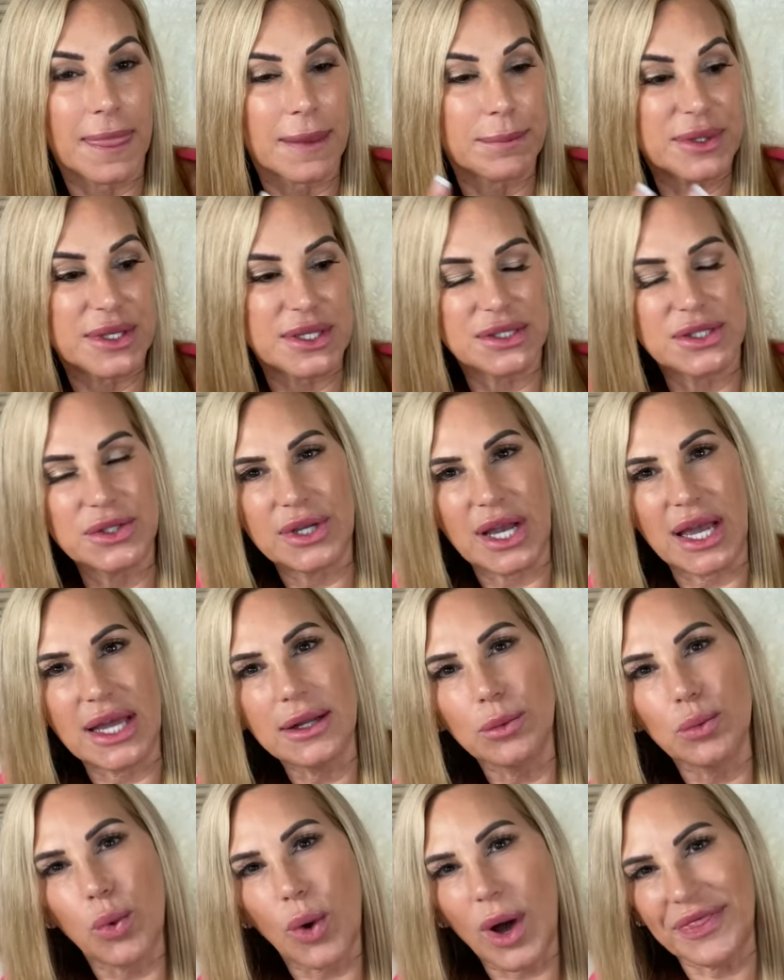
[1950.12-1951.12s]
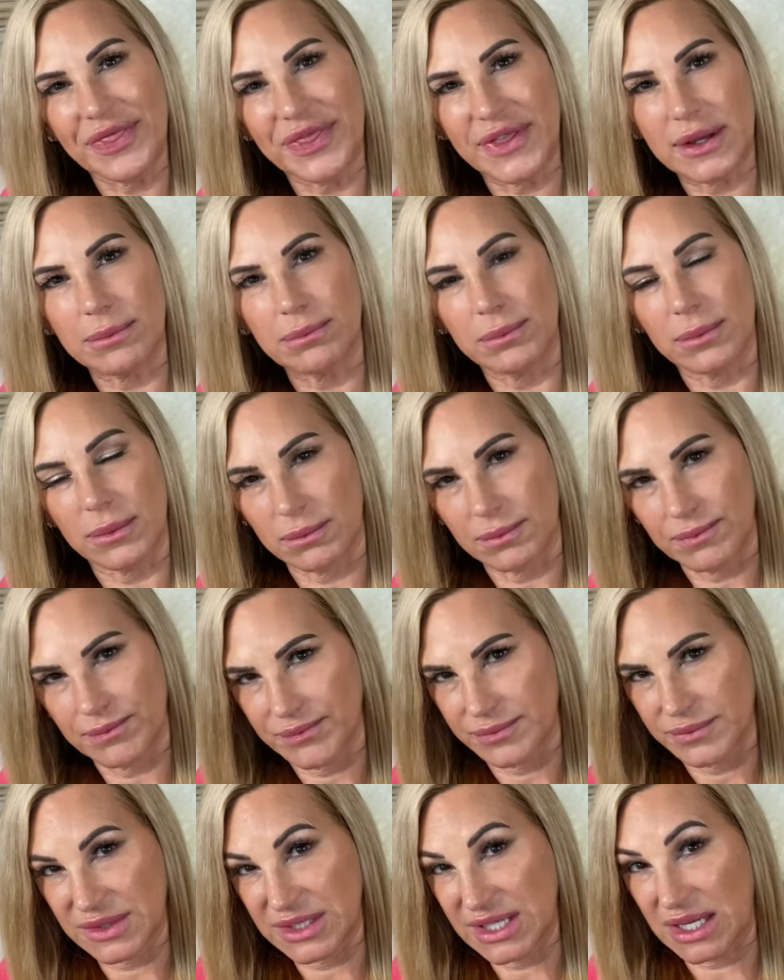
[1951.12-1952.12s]
because you kind of want them
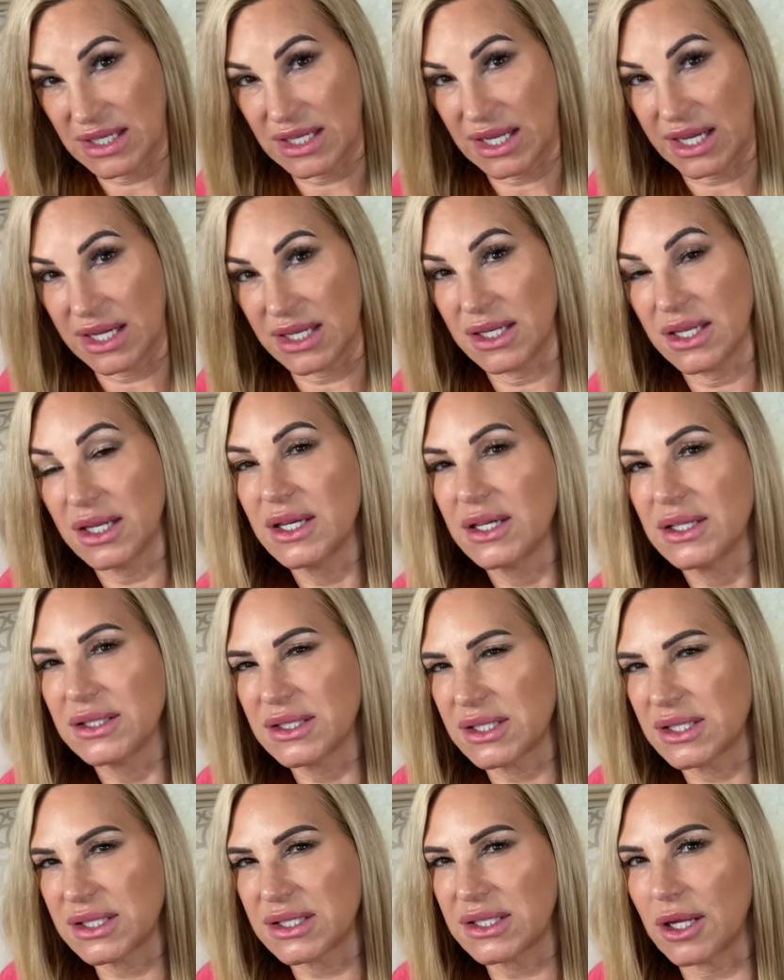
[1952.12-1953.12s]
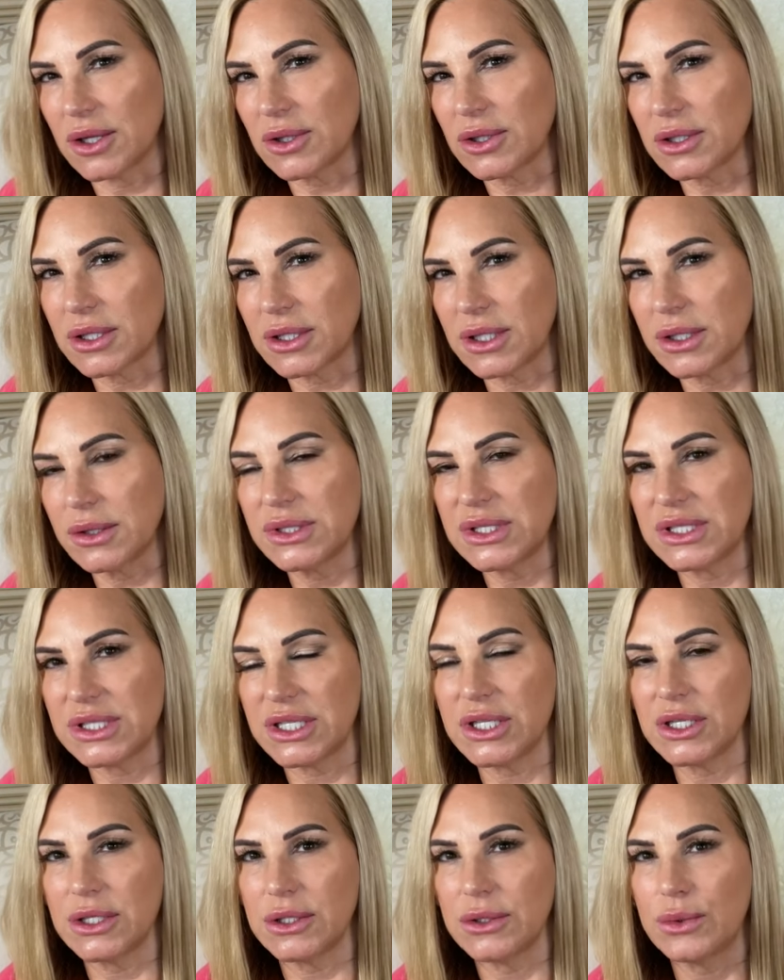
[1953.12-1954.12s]
date night to snuggle close to
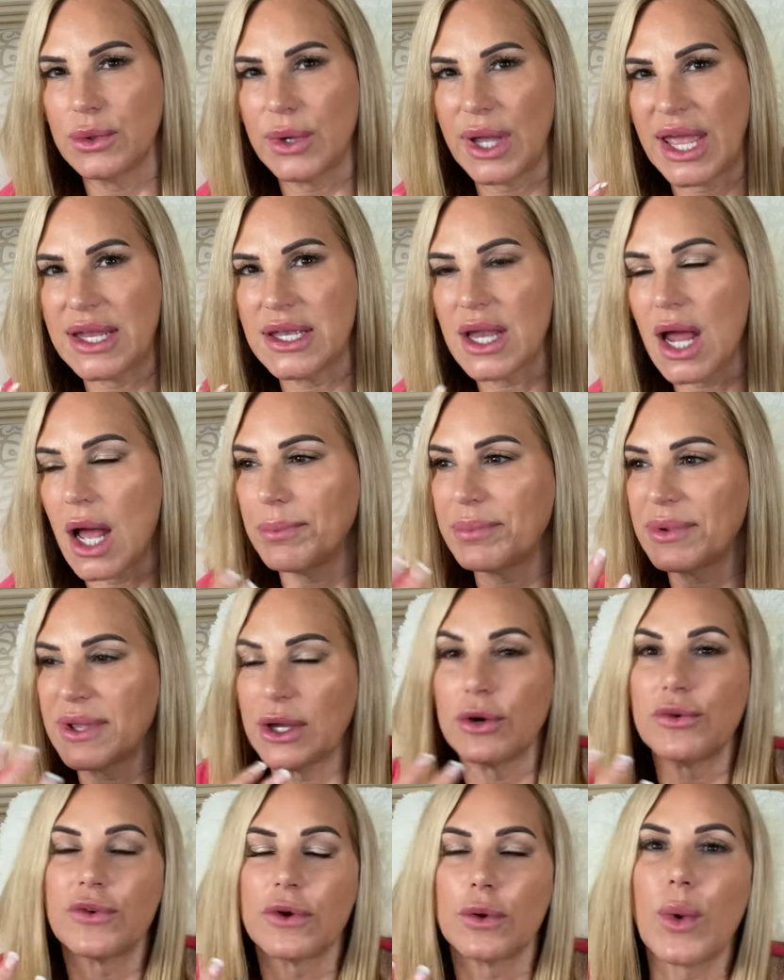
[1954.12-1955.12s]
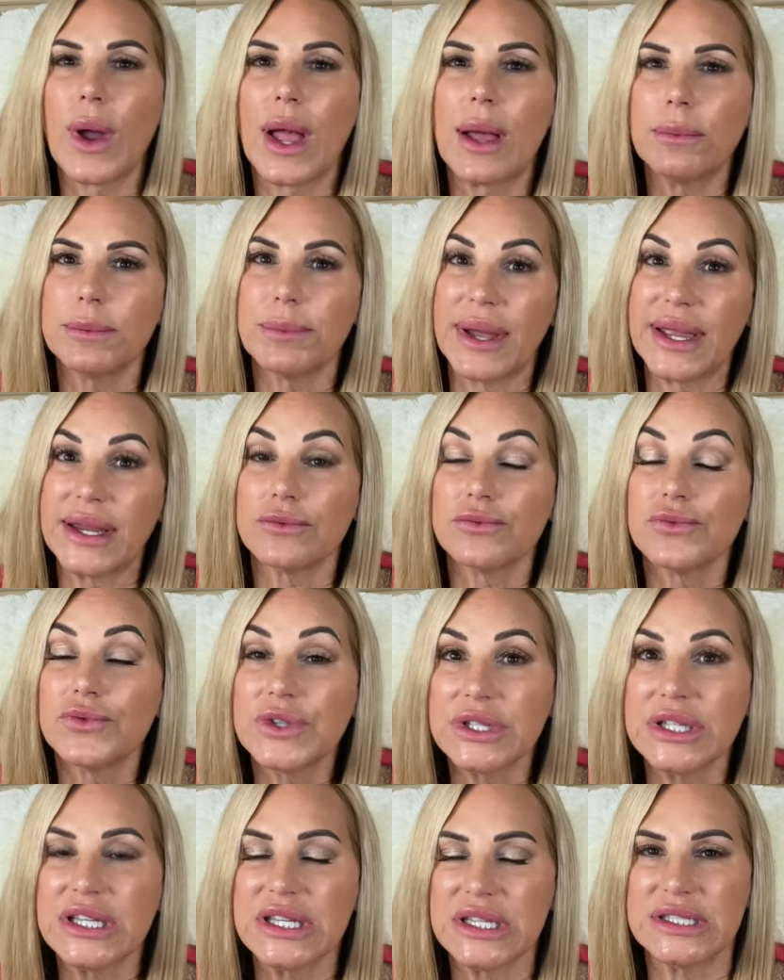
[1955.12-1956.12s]
you and not be overwhelmed by a
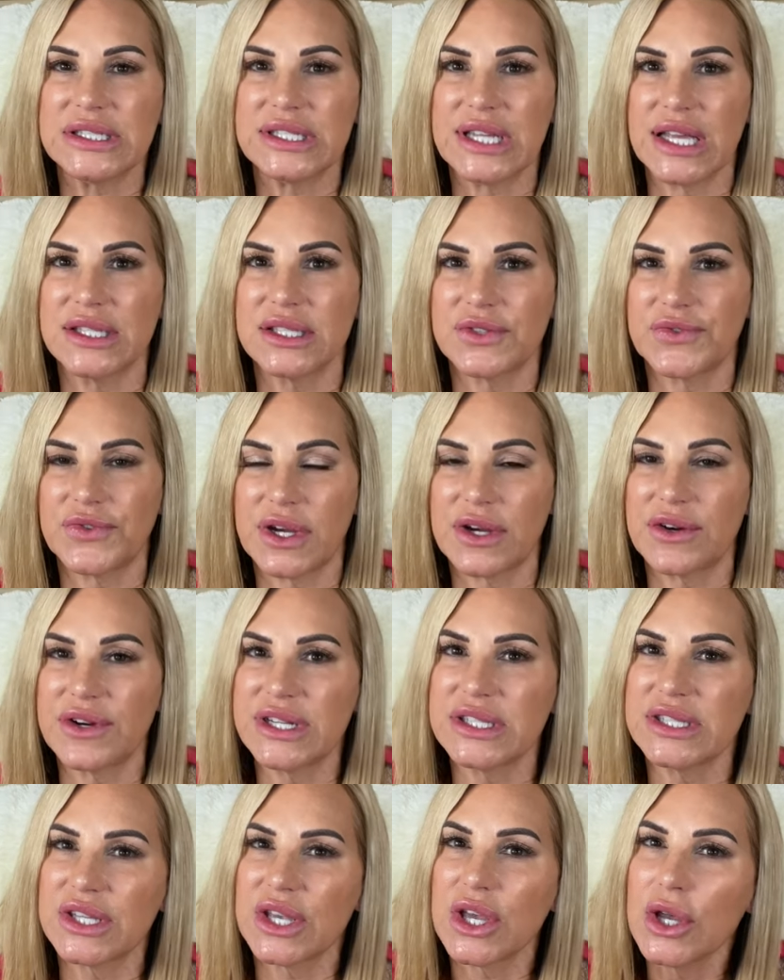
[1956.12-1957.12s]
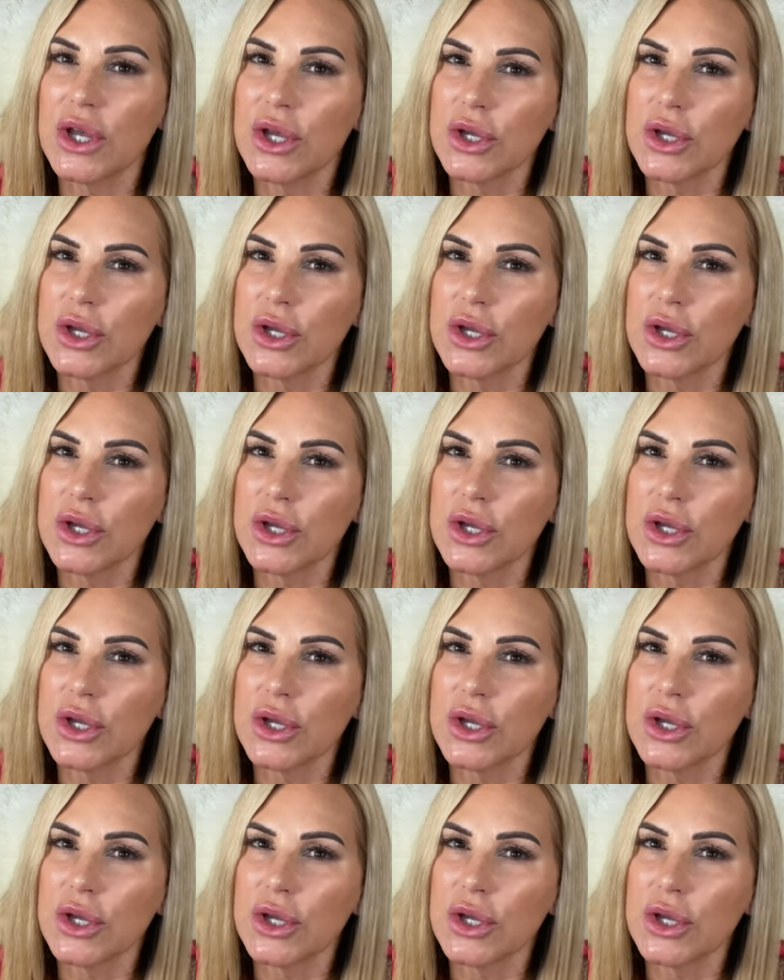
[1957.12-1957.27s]
really intense fragrance.